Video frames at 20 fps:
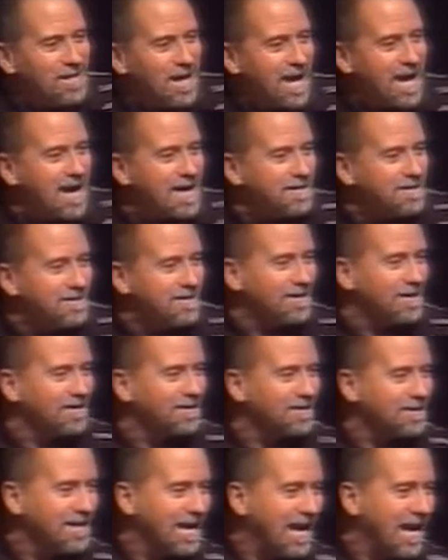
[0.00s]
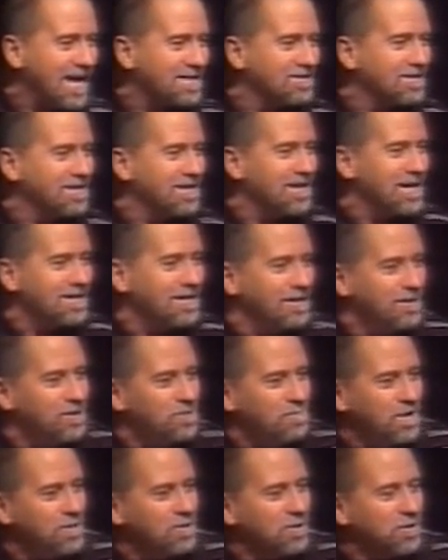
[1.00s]
you're a guy, and there are other guys in here, I know
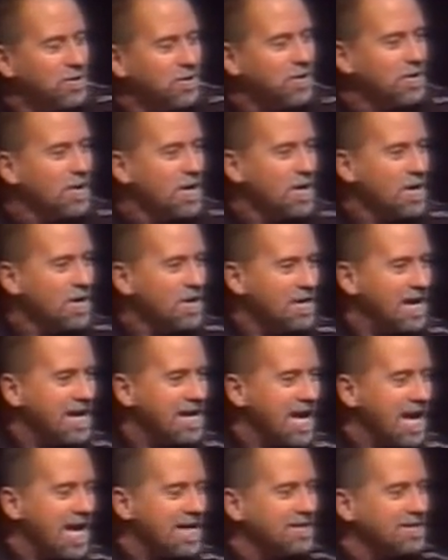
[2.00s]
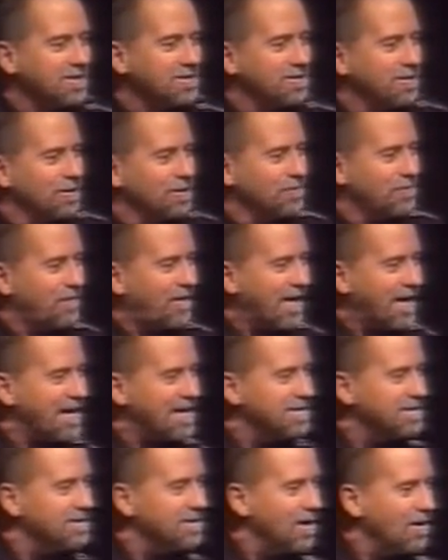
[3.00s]
you remember it too. They had this little
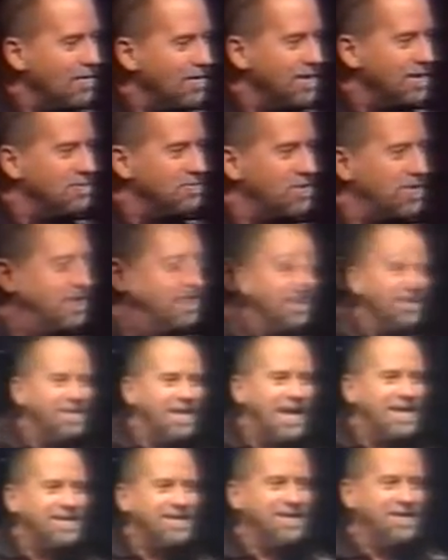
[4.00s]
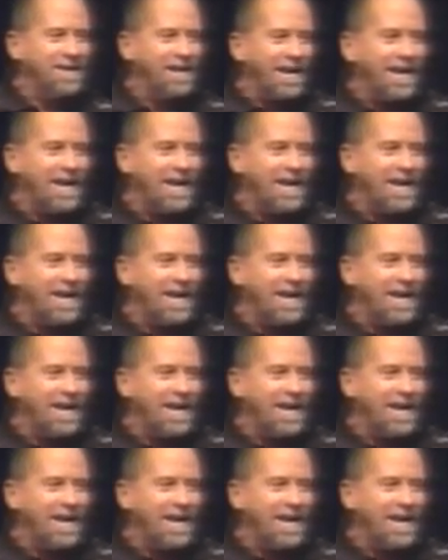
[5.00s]
thing, you know, and it was looked like